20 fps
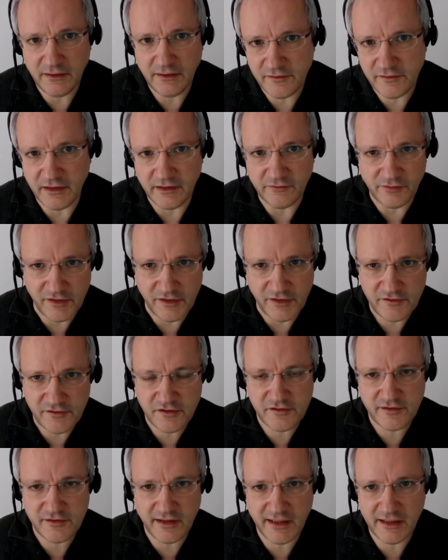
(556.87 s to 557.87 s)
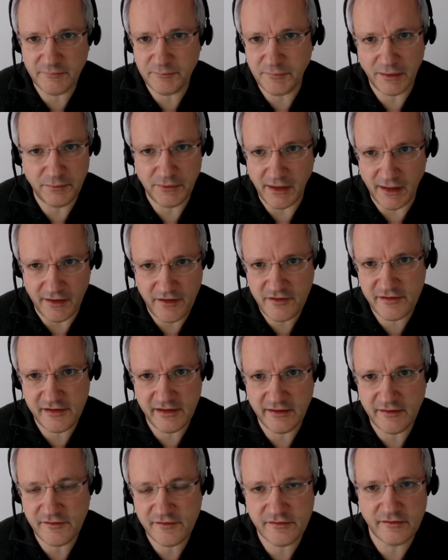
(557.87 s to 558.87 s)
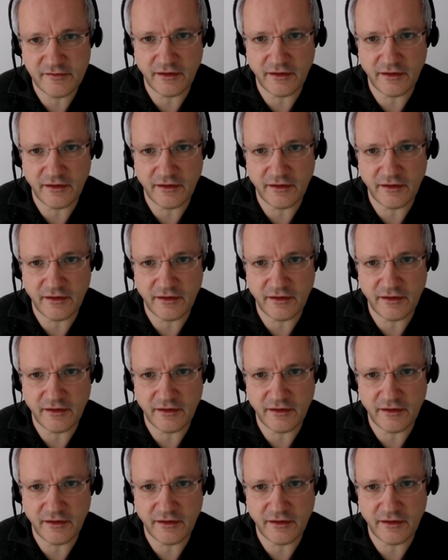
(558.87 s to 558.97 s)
the investor side, maybe other things.